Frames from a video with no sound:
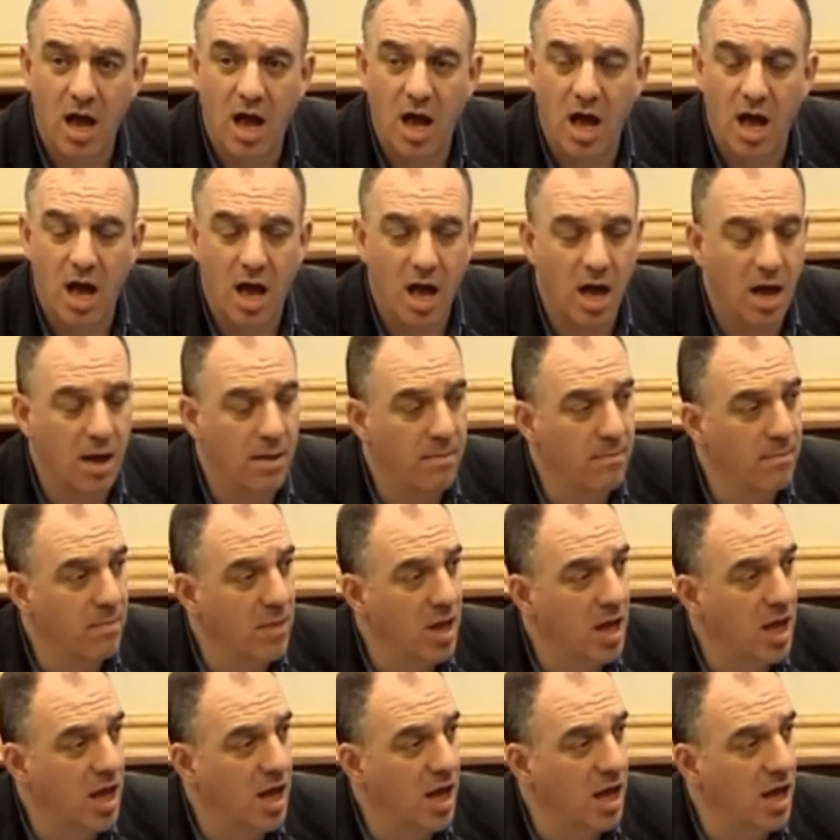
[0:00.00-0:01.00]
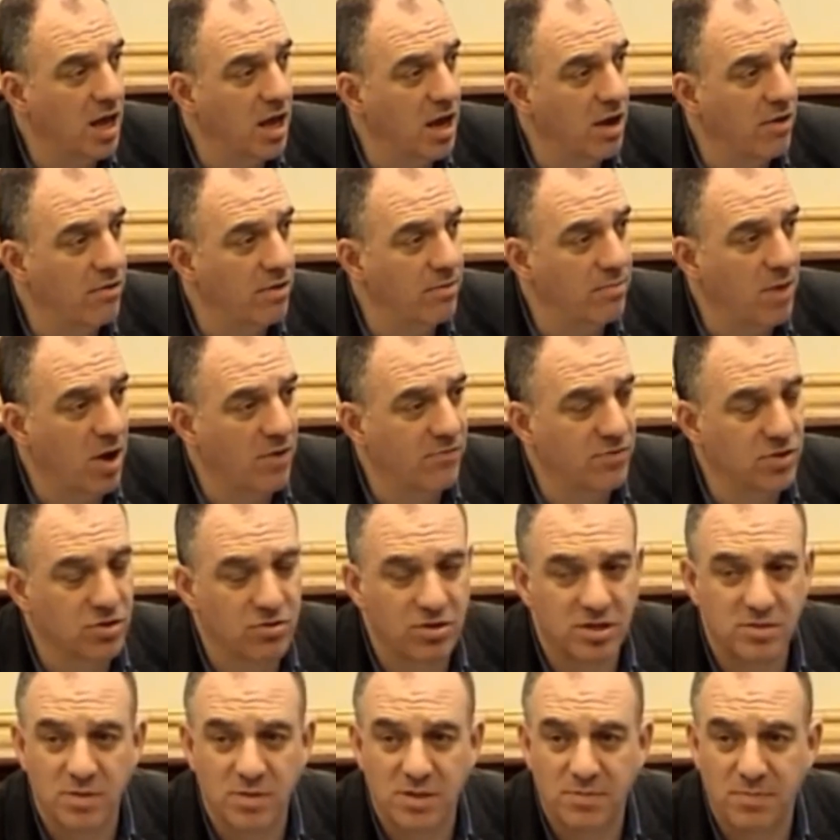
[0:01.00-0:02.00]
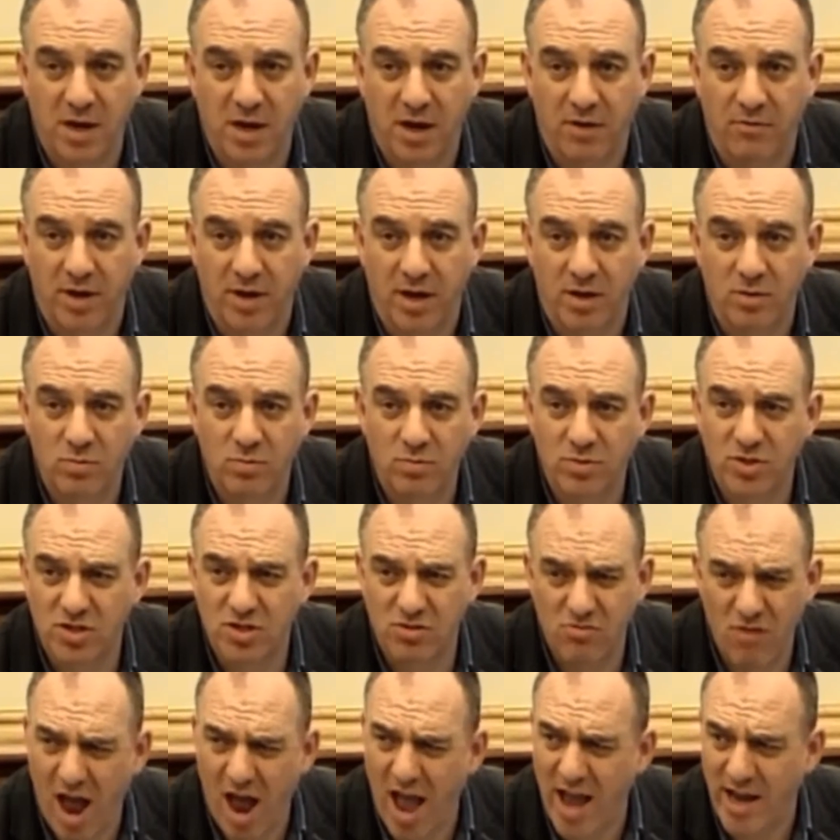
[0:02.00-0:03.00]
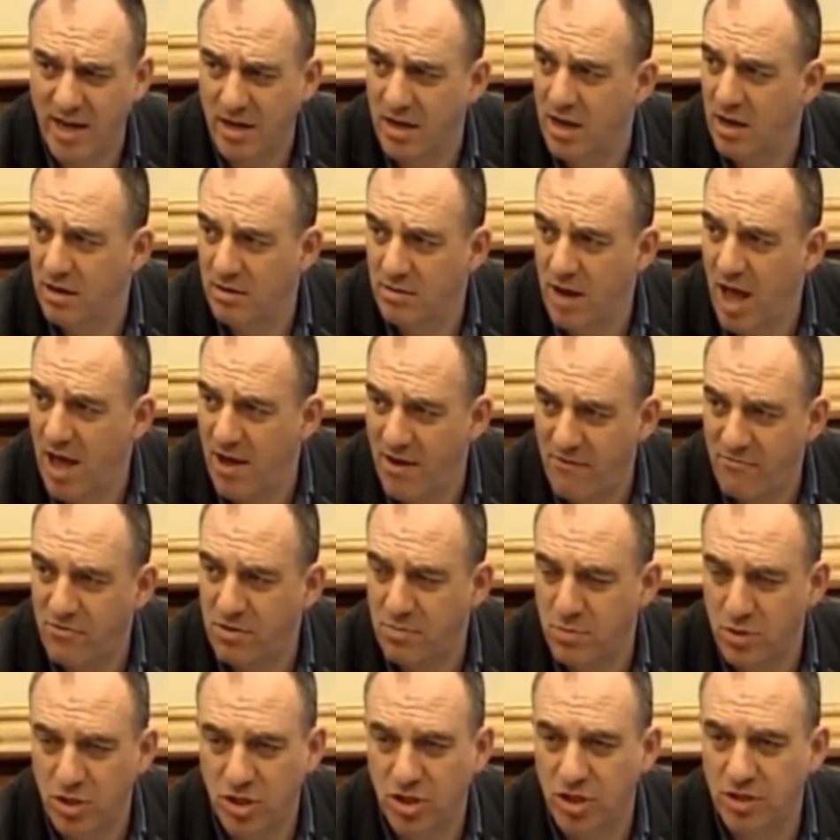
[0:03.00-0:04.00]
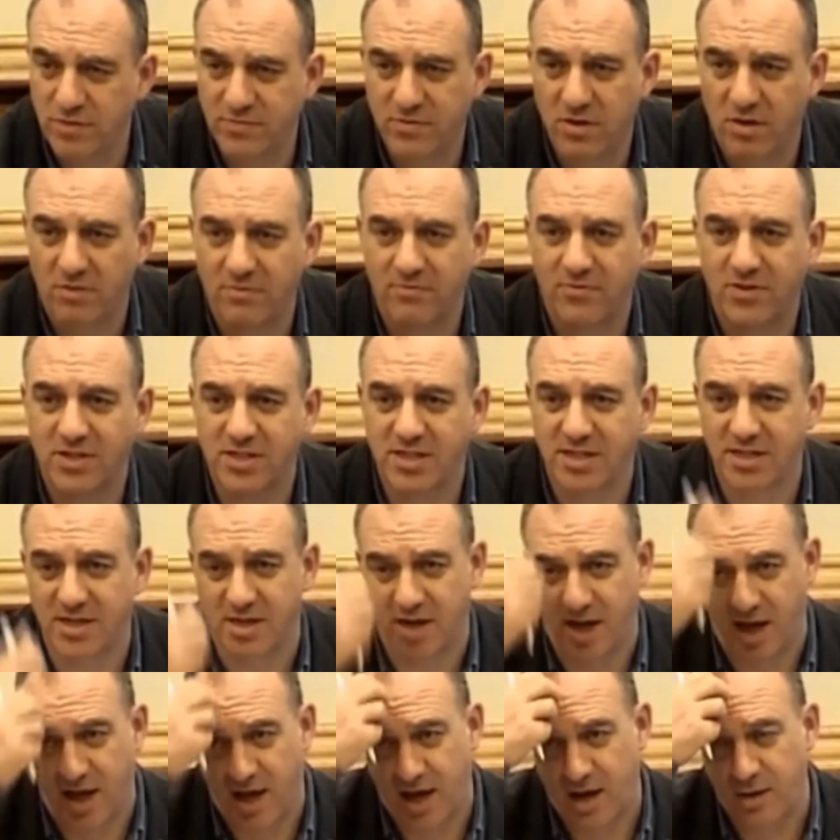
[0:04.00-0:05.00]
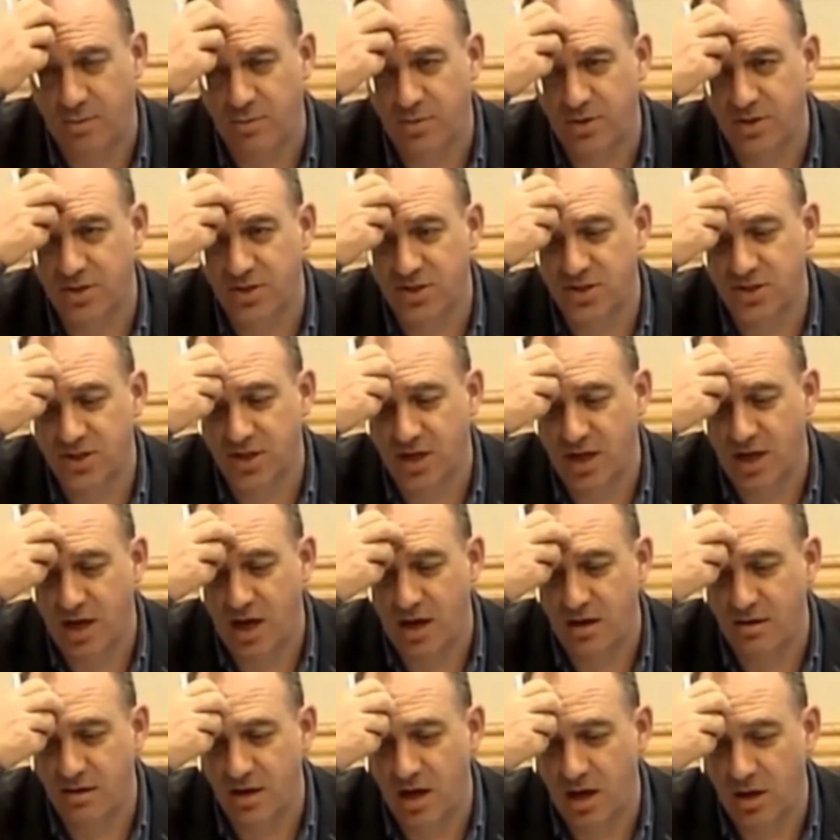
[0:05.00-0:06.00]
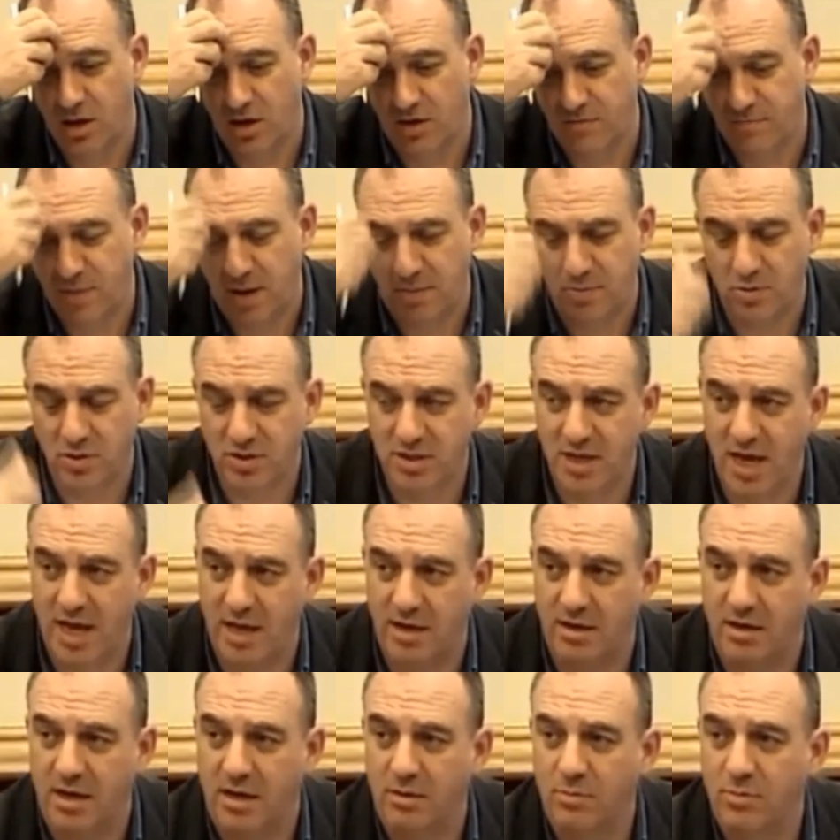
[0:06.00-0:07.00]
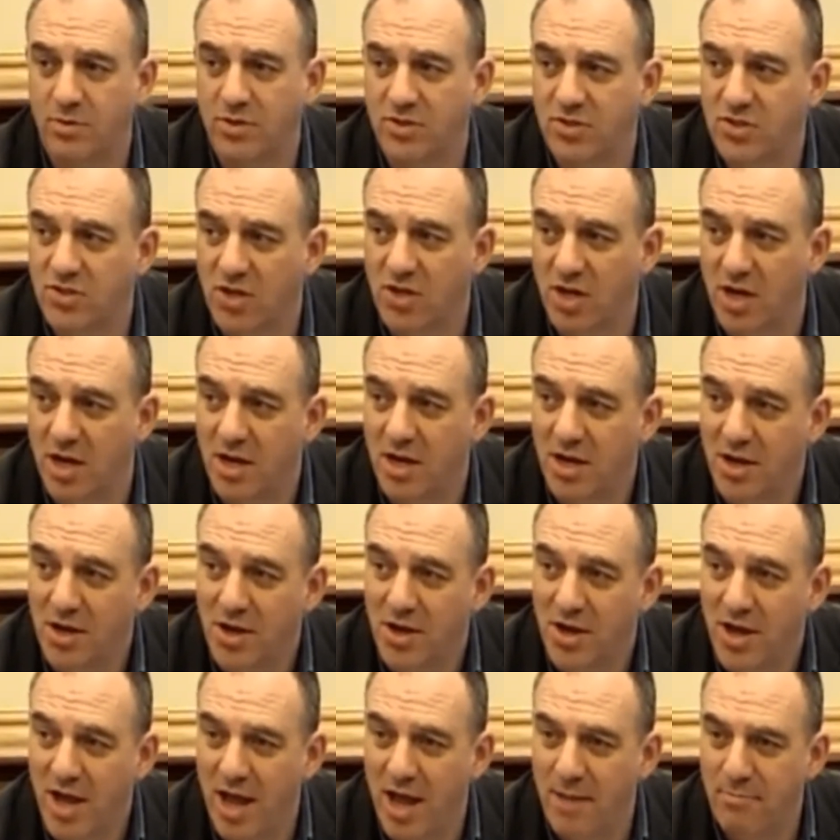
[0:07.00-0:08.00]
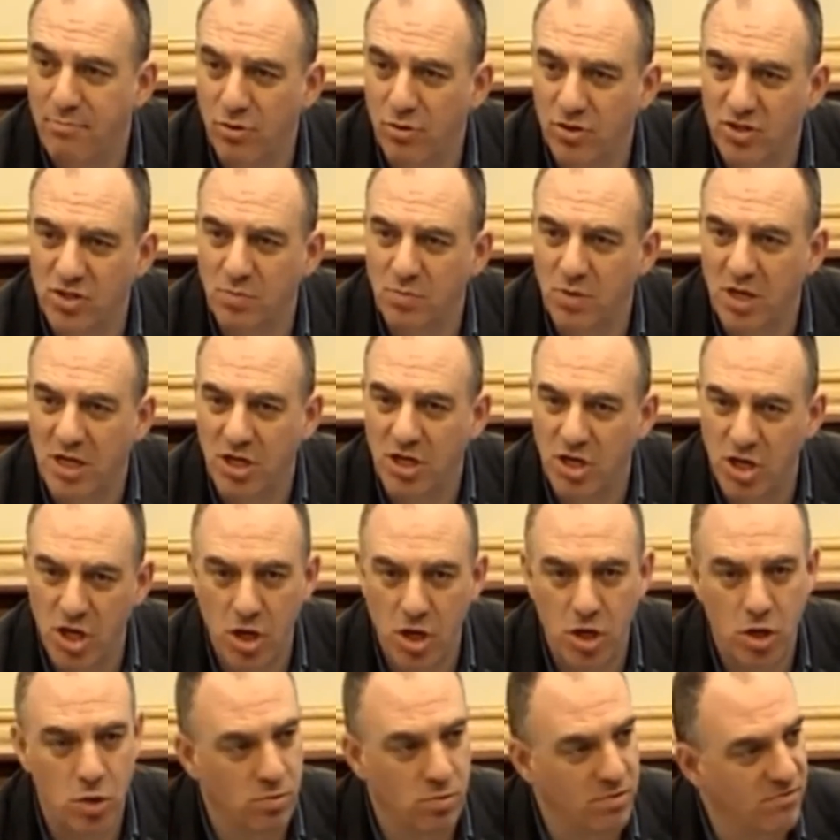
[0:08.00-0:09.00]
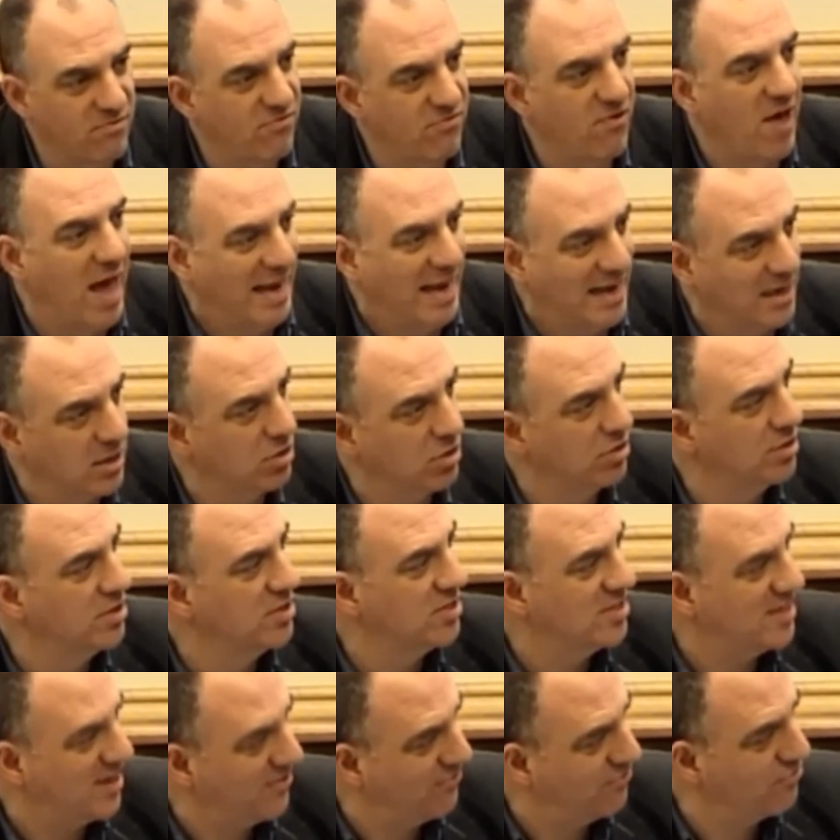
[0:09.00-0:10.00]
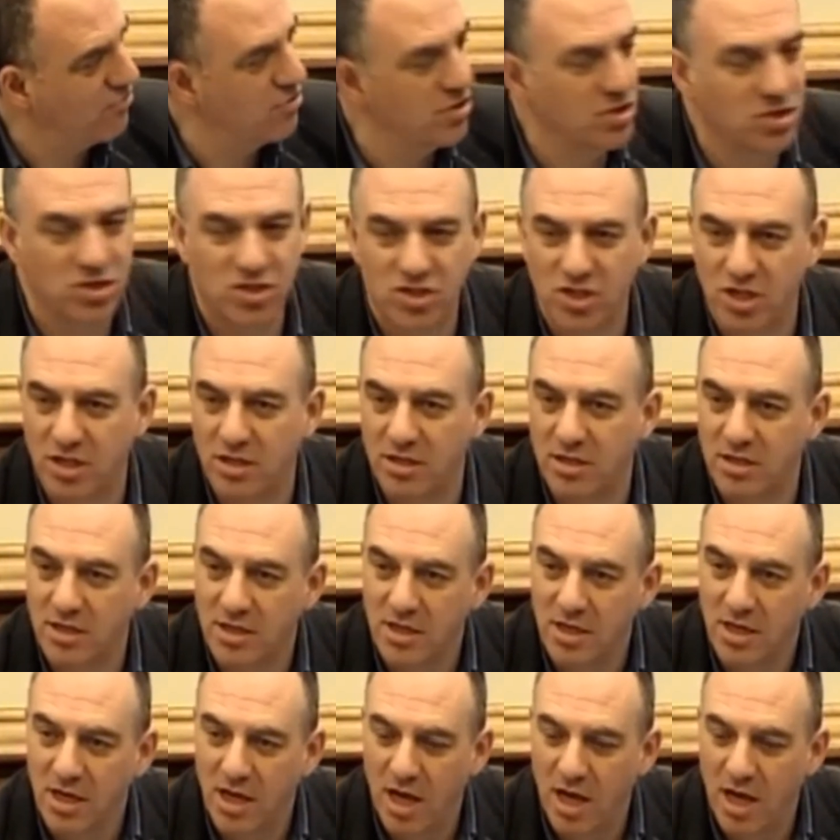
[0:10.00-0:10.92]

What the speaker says: over the Christmas period was great, and everybody should have gone and visited it. It was, and a lot of people did, and it was it brought something new and vital and different and